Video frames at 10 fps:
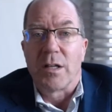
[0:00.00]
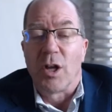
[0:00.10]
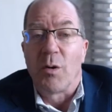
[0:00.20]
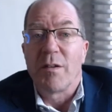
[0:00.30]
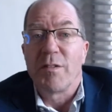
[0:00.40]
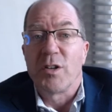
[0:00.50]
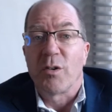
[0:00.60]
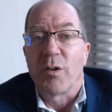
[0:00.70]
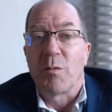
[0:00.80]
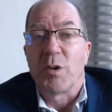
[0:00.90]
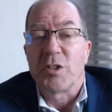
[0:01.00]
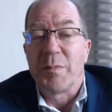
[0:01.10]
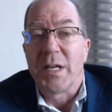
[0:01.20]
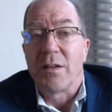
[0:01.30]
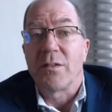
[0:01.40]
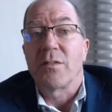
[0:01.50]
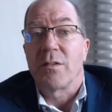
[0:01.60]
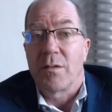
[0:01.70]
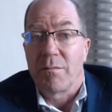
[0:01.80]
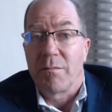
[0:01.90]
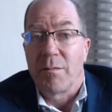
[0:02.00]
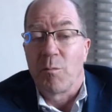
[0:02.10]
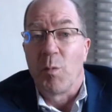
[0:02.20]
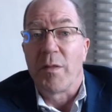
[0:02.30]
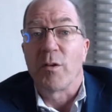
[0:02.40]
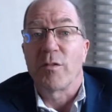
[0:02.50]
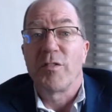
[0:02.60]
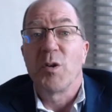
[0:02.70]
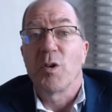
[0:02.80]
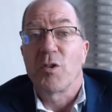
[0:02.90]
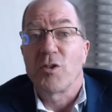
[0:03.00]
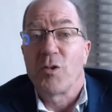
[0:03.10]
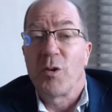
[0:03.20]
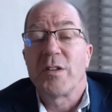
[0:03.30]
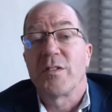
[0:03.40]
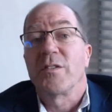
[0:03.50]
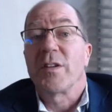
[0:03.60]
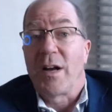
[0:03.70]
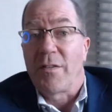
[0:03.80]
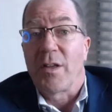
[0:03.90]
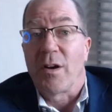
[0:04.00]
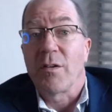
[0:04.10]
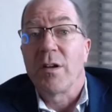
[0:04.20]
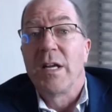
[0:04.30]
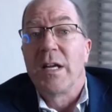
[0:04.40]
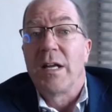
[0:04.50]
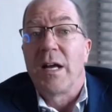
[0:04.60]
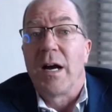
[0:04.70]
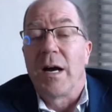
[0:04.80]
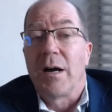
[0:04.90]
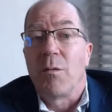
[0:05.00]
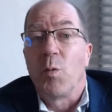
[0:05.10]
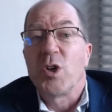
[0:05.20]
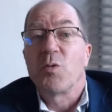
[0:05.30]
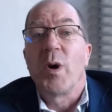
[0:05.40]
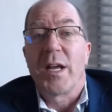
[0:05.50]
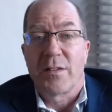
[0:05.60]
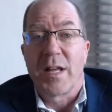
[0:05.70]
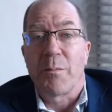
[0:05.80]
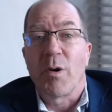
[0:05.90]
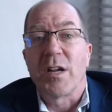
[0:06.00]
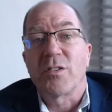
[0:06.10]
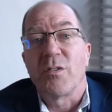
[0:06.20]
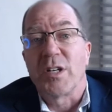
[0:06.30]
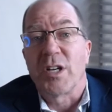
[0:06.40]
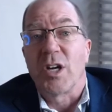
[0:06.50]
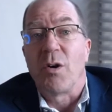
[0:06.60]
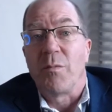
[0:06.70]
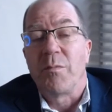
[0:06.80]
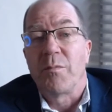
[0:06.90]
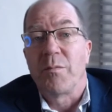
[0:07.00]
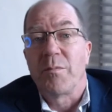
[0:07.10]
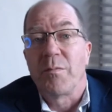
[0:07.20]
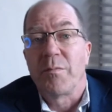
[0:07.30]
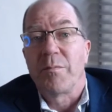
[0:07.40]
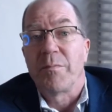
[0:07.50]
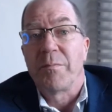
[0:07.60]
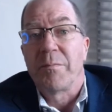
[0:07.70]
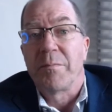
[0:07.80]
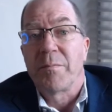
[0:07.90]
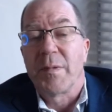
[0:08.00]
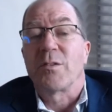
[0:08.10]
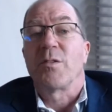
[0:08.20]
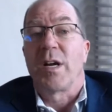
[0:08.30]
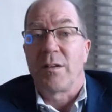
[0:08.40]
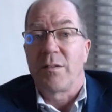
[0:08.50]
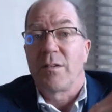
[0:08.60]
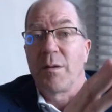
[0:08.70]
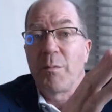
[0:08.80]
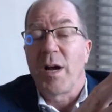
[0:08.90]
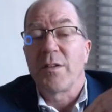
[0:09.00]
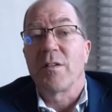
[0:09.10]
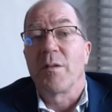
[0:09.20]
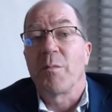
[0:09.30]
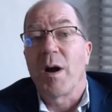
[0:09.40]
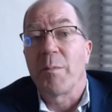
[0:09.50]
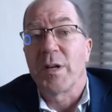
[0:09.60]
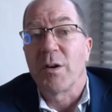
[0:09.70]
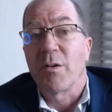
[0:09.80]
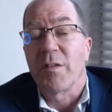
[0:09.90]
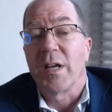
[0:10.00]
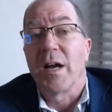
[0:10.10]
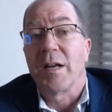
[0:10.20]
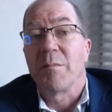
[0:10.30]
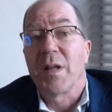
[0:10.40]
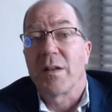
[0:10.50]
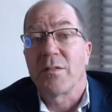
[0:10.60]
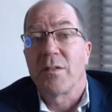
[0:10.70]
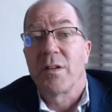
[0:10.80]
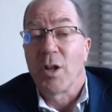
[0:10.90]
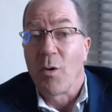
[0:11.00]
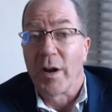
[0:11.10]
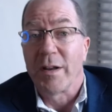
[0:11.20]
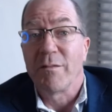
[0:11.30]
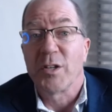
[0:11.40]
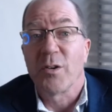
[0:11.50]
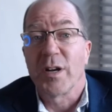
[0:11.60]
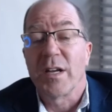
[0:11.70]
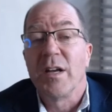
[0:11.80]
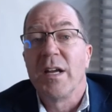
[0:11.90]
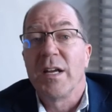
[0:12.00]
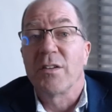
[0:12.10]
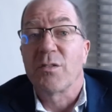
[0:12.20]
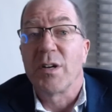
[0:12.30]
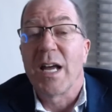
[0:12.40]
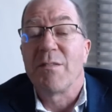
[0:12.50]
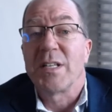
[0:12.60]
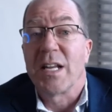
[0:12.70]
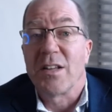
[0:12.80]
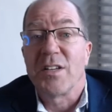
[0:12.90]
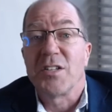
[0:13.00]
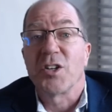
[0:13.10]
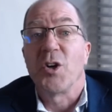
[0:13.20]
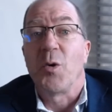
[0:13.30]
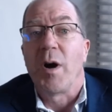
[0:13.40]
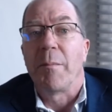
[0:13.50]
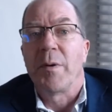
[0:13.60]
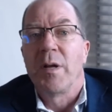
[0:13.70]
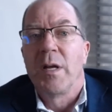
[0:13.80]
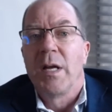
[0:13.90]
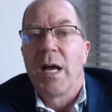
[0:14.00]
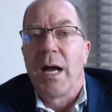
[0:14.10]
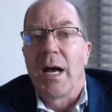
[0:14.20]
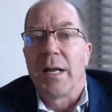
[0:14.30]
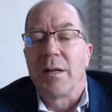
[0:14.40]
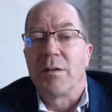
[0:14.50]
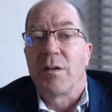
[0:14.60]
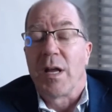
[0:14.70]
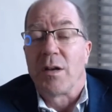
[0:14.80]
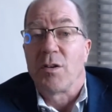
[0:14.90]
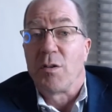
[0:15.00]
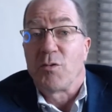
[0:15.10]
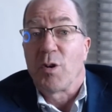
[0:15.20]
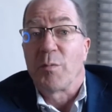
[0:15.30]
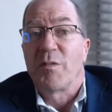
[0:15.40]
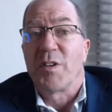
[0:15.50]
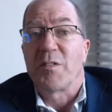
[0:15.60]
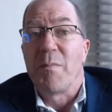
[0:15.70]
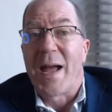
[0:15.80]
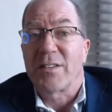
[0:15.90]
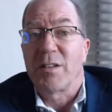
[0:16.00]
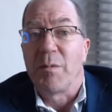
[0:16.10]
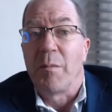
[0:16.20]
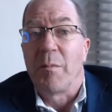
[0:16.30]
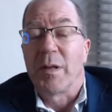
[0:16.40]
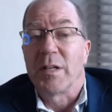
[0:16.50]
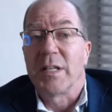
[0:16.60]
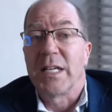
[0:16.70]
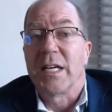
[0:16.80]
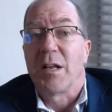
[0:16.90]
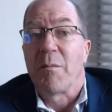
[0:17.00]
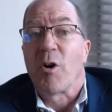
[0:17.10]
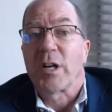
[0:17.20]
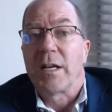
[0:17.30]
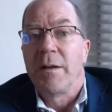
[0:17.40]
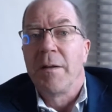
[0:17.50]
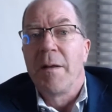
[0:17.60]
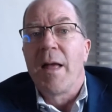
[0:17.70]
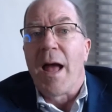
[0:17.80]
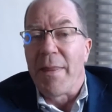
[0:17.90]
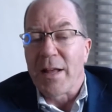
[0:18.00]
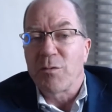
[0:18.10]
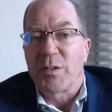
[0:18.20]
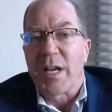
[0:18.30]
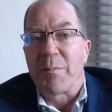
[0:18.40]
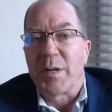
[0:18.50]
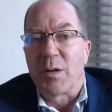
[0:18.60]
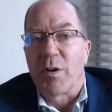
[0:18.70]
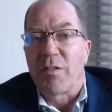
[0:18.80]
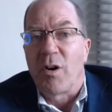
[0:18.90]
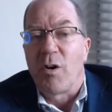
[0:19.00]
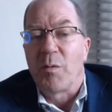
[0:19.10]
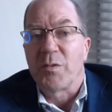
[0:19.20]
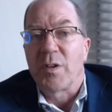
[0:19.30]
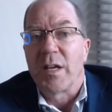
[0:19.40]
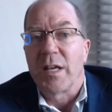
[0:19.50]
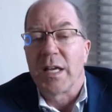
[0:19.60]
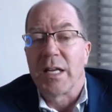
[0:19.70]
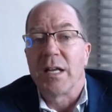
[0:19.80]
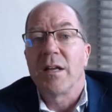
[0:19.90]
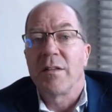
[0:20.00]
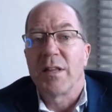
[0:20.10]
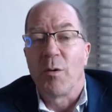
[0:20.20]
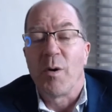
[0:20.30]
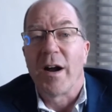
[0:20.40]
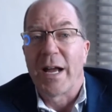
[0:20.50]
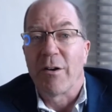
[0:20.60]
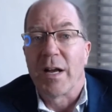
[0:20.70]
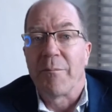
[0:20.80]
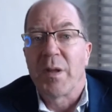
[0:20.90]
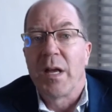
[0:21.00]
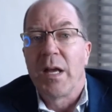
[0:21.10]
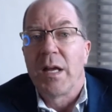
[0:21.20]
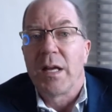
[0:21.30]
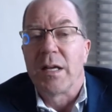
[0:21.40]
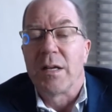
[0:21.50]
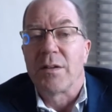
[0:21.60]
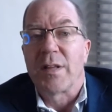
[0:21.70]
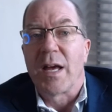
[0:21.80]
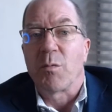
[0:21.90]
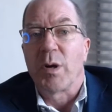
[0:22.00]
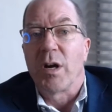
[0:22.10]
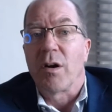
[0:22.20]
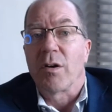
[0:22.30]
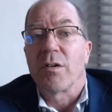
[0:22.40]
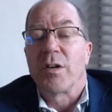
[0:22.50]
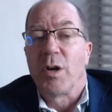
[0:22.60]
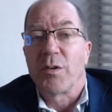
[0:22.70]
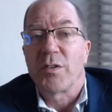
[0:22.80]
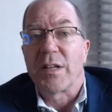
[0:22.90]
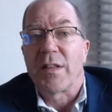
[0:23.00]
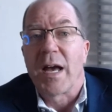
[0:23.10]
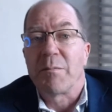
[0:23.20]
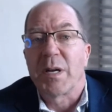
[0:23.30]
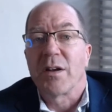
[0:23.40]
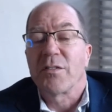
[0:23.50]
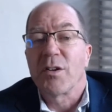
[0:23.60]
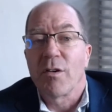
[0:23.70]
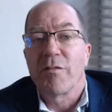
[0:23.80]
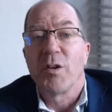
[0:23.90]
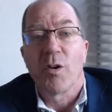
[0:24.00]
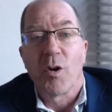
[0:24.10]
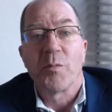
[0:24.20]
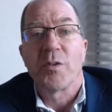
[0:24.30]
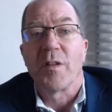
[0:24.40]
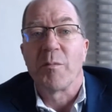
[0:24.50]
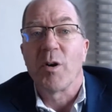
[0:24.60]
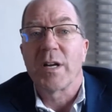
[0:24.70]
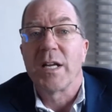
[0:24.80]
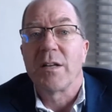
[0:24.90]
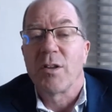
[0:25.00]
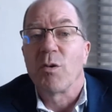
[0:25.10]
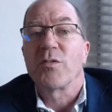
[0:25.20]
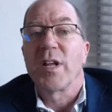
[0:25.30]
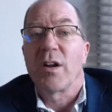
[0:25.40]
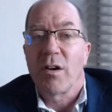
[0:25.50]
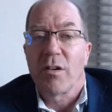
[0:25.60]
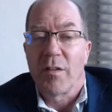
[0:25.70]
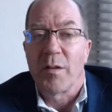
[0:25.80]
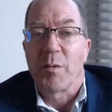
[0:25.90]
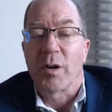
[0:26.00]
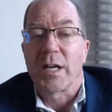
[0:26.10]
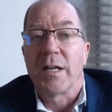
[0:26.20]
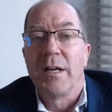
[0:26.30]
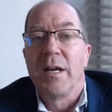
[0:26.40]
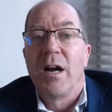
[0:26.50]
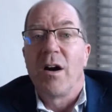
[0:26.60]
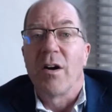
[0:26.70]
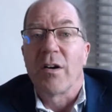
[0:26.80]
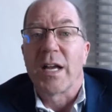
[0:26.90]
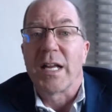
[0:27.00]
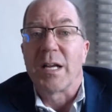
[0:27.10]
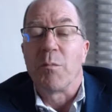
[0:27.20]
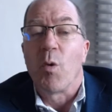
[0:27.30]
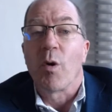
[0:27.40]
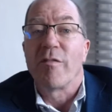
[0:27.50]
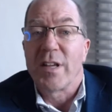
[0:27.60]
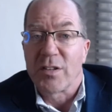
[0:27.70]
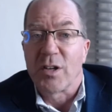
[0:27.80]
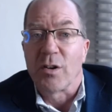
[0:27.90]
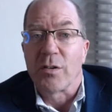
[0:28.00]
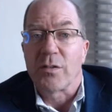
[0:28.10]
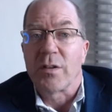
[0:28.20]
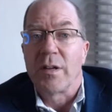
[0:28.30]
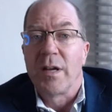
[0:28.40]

low inventory, which means when there's fewer choices out there, which way is that price going to go? That's right. The price on the property or the item that's low on inventory is going to have a tendency to go up, and in terms of its maximum ability in the market. And that's what's happening with the homes in the Omaha area, is that we are noticing that because there are fewer homes on the market, those that are on the market are getting more visitors.